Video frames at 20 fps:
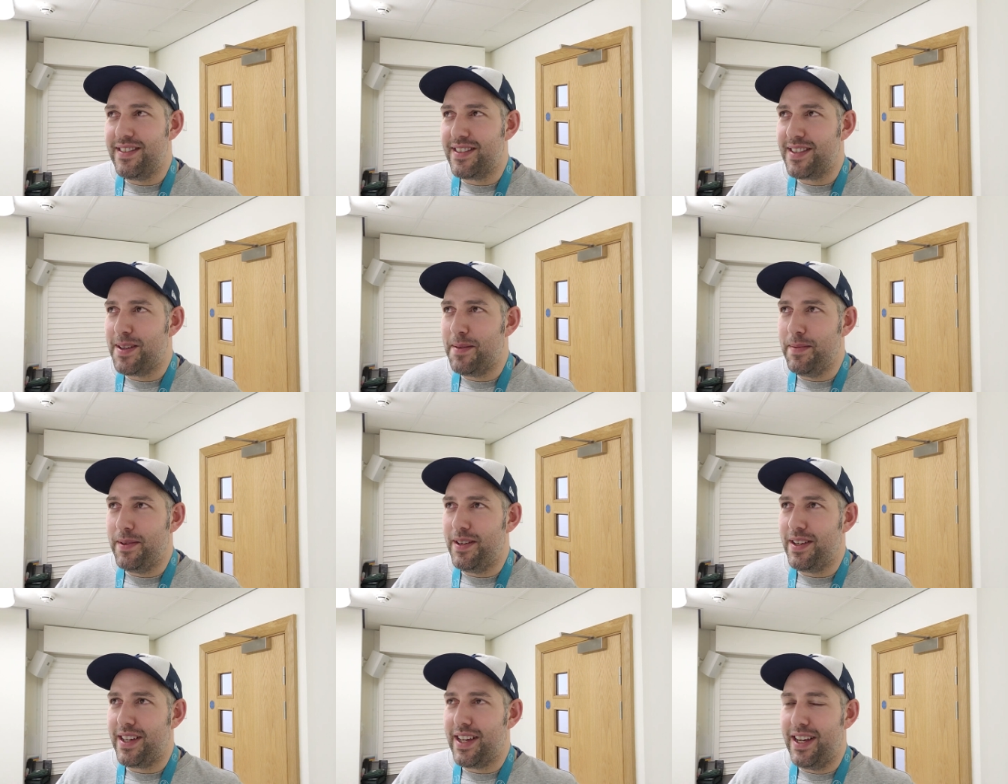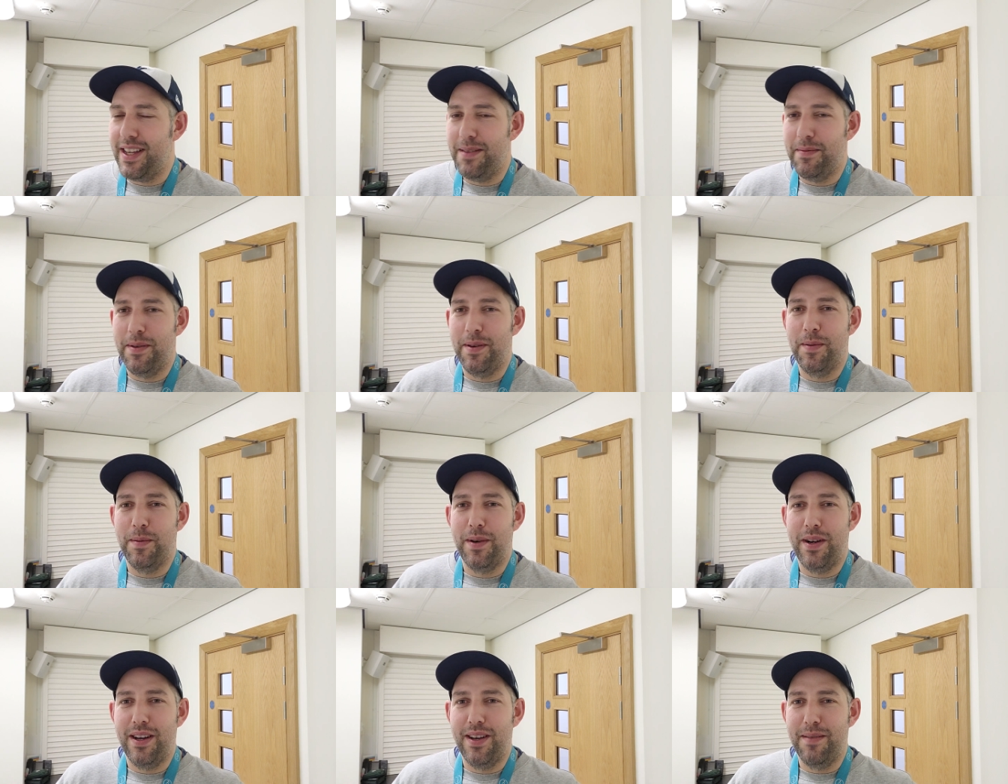communicate them in
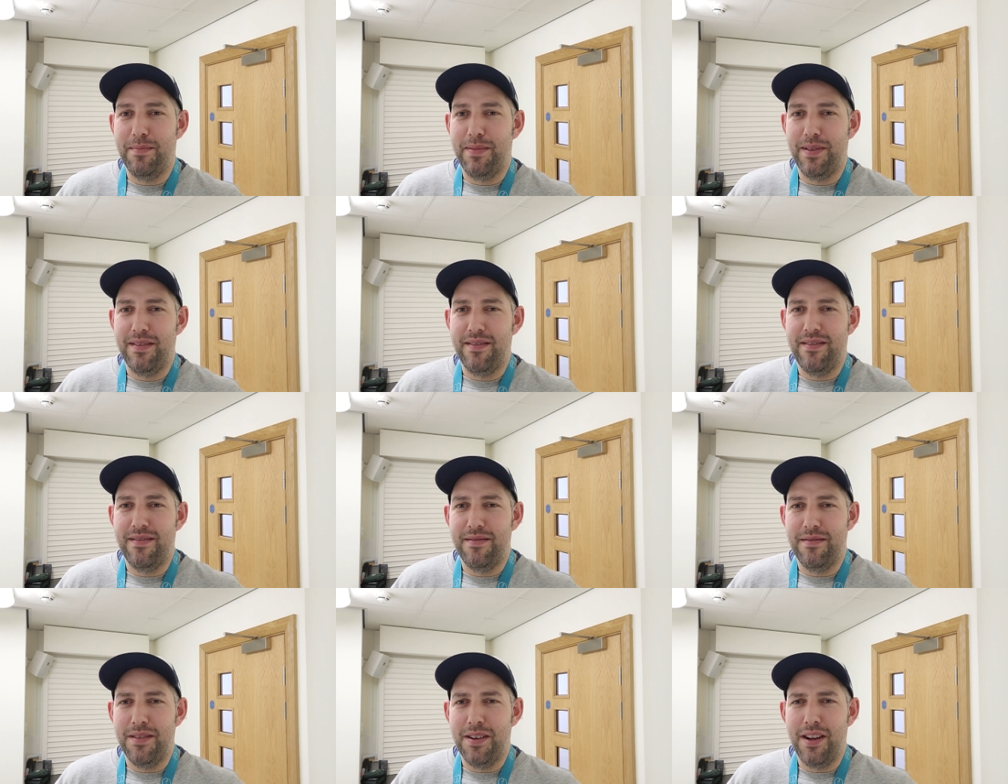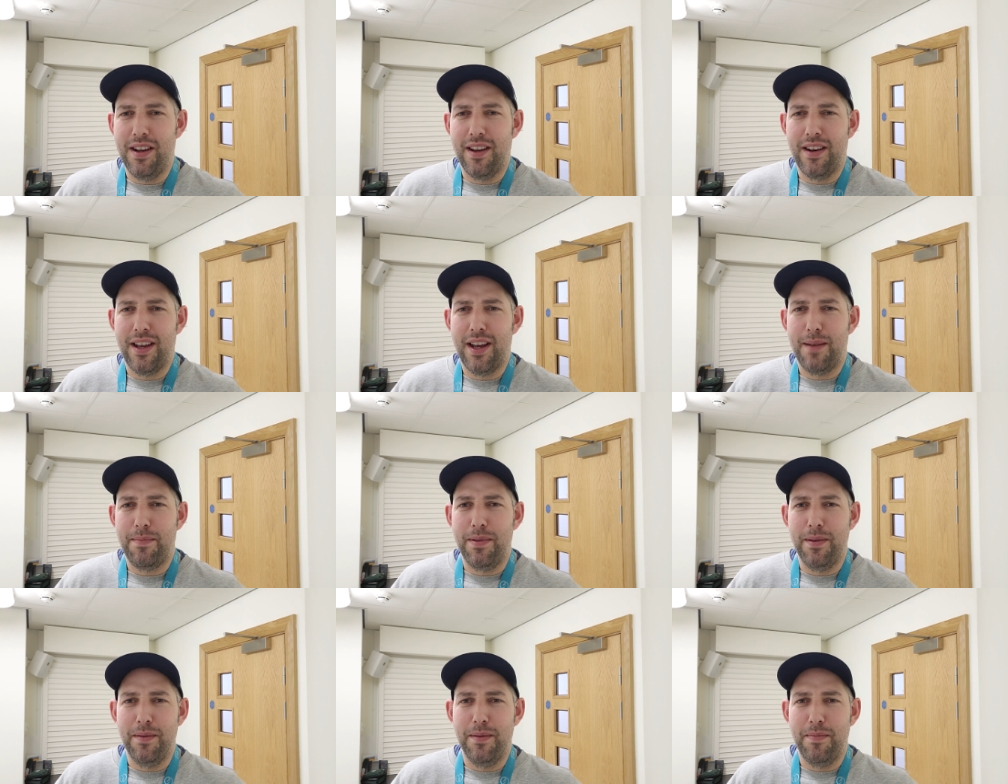a way I'd be really
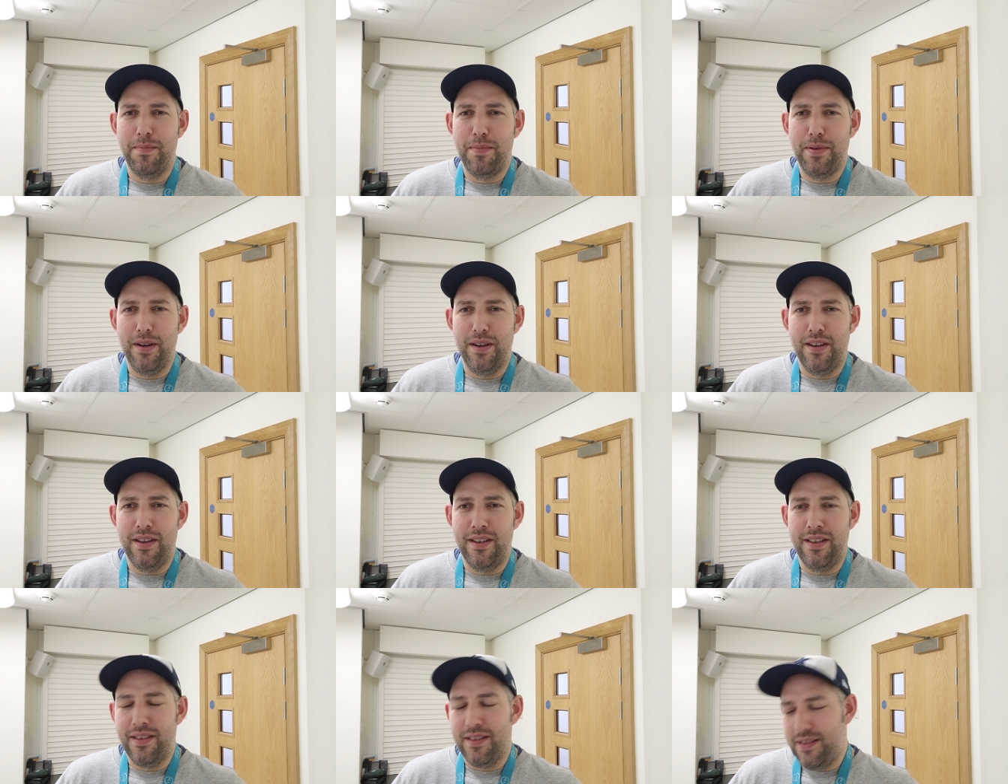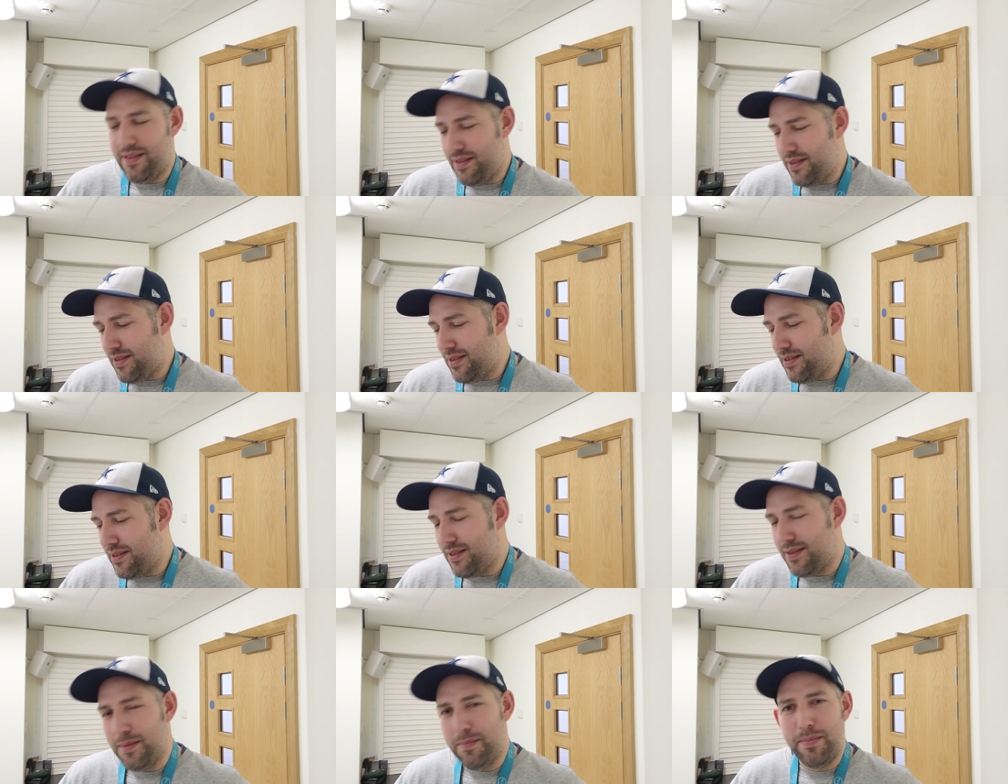unhappy with putting in
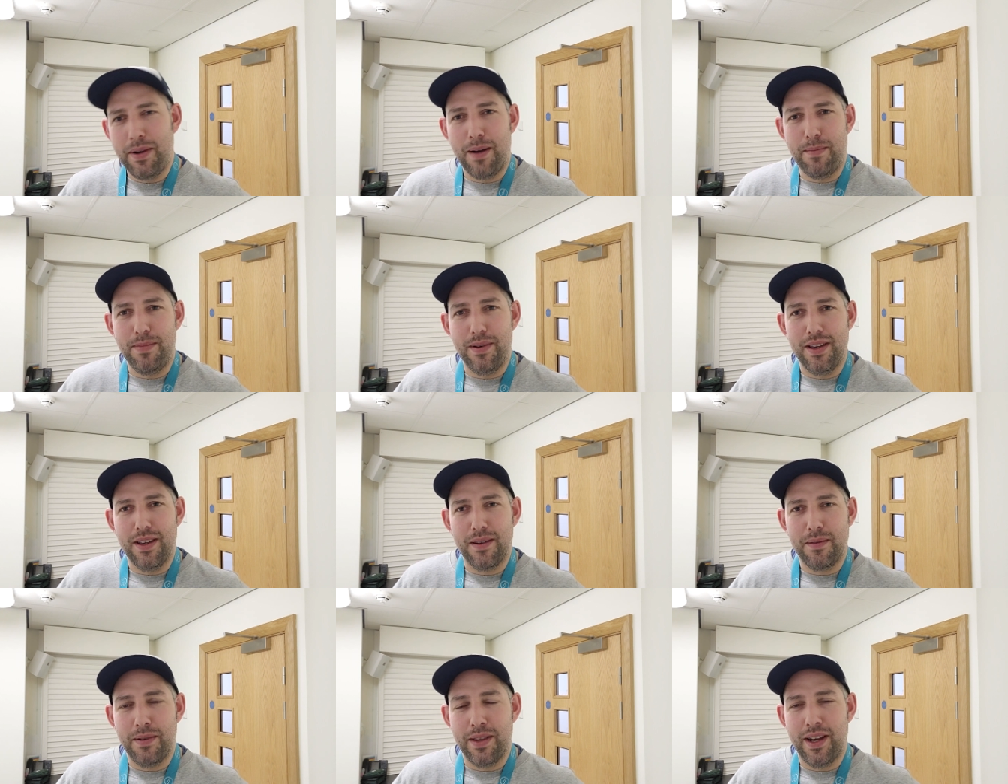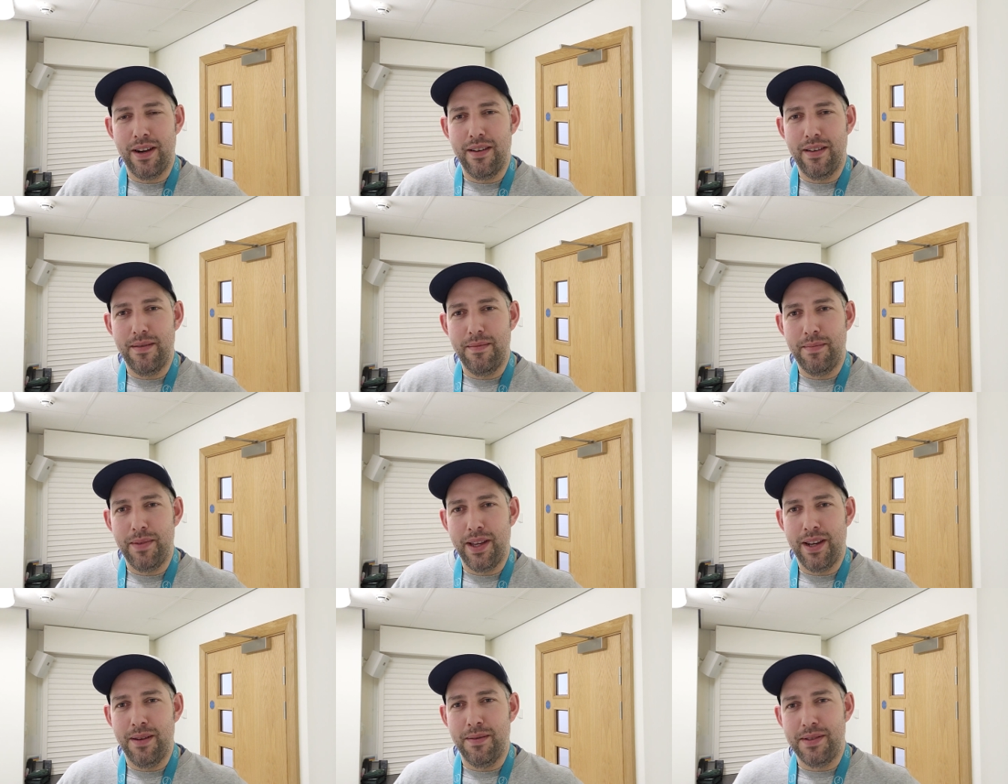the public without
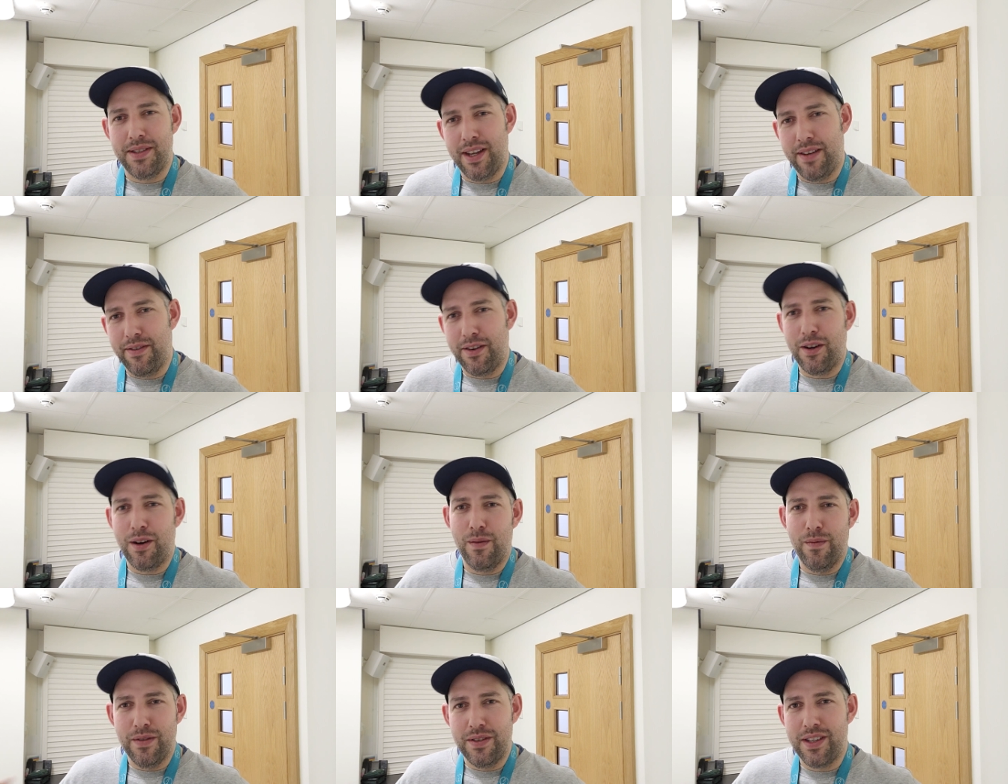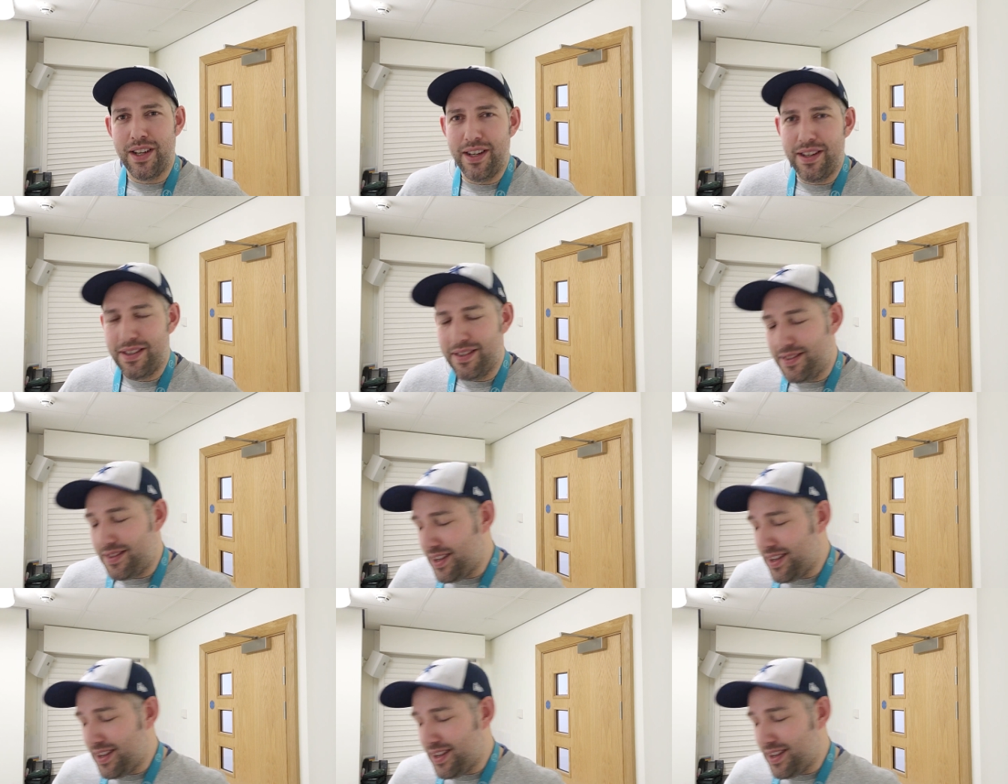being able to have a conversation.